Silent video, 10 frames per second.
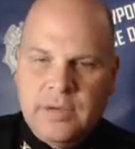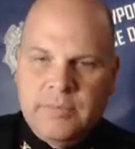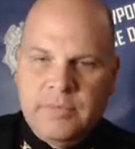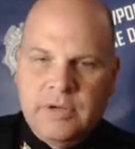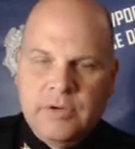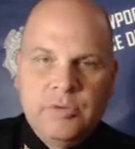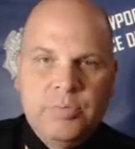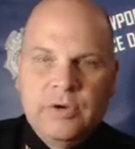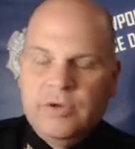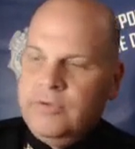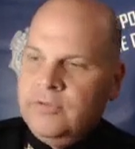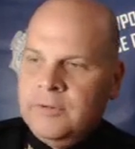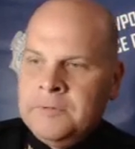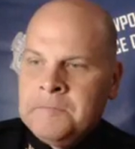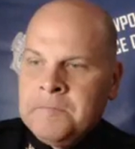here in Newport News.
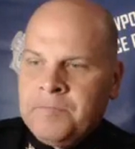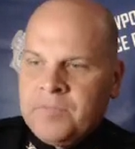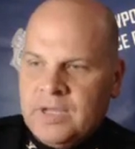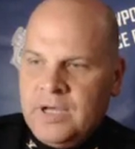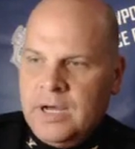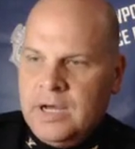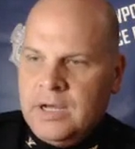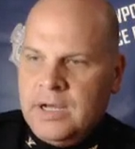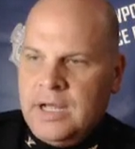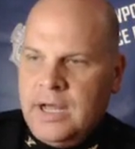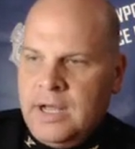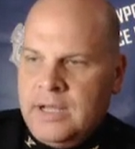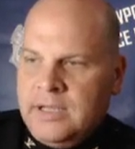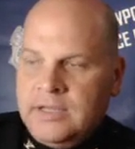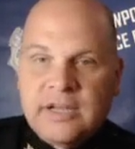I
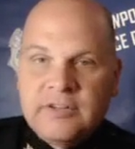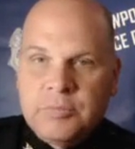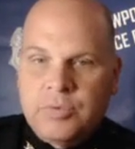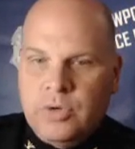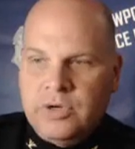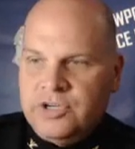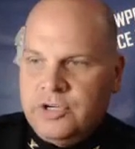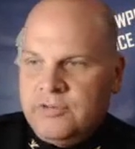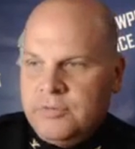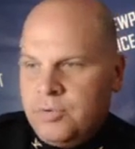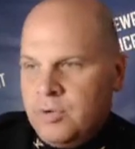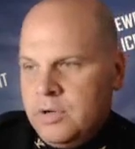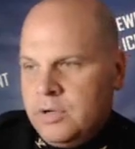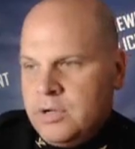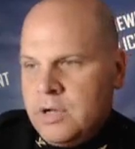think that's important to show
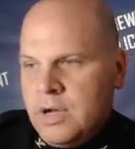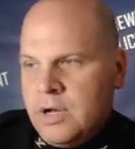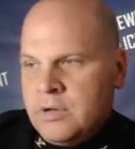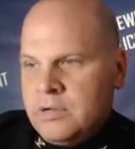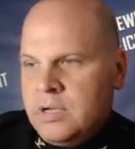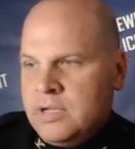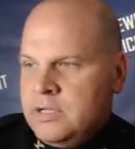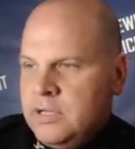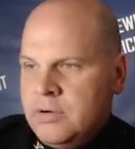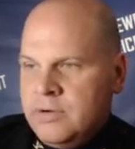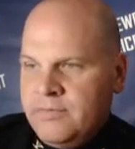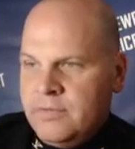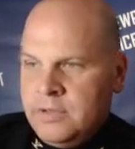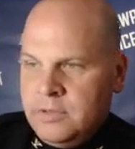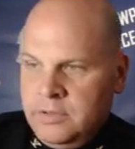support. You know,
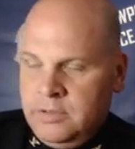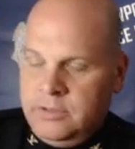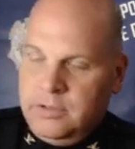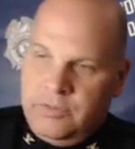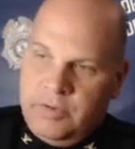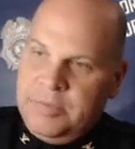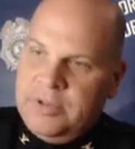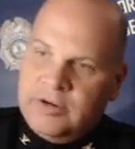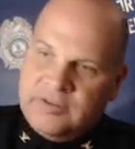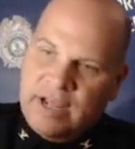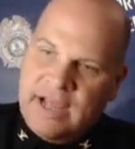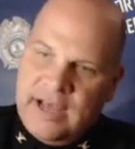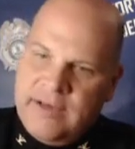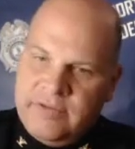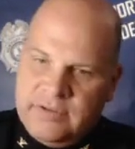the three pillars I
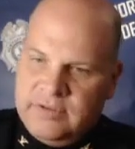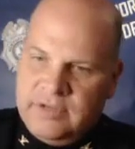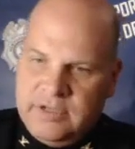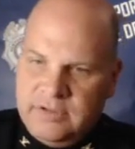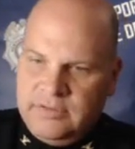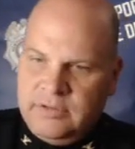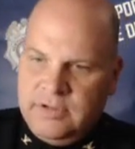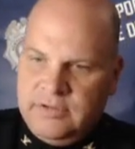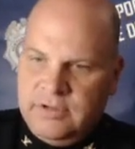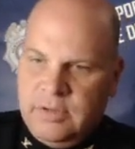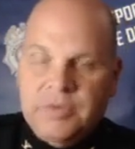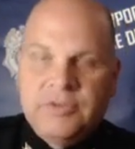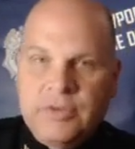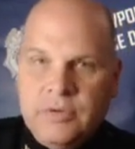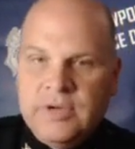have is number
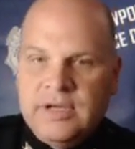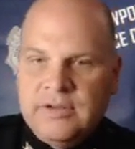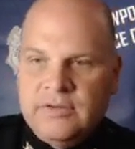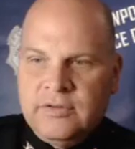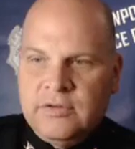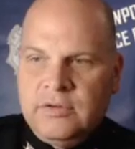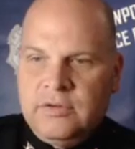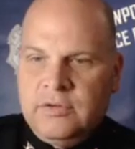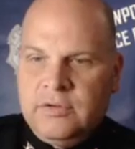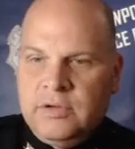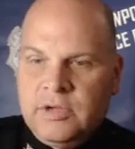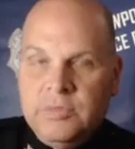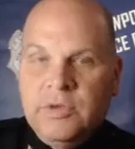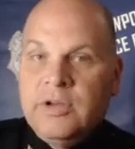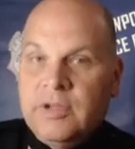two is
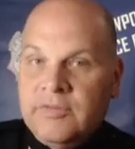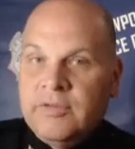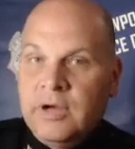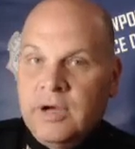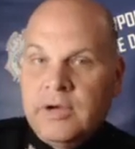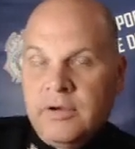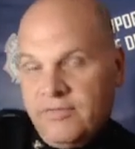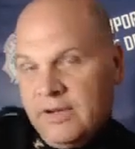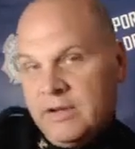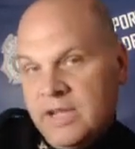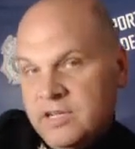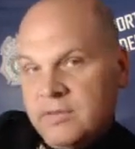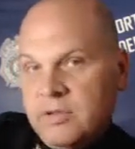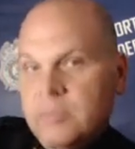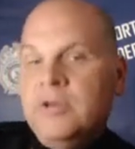community foundation
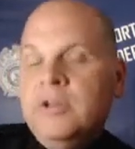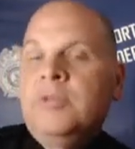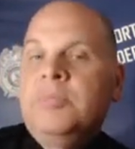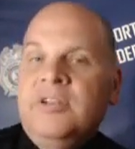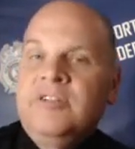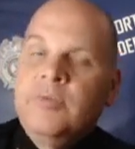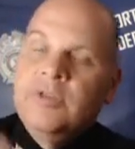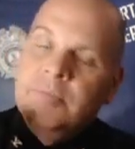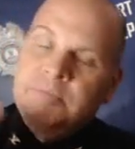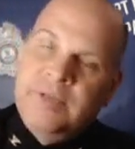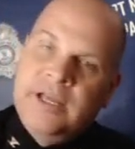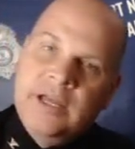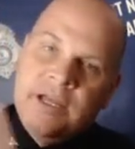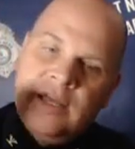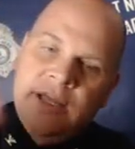of community policing with a
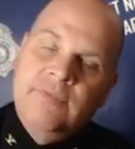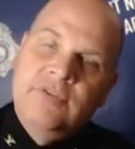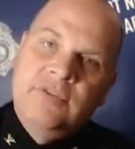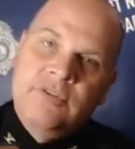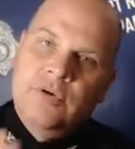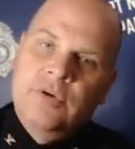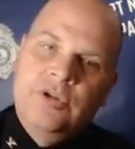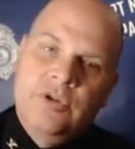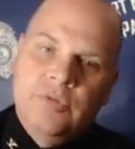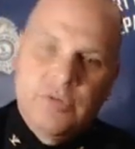big emphasis on youth.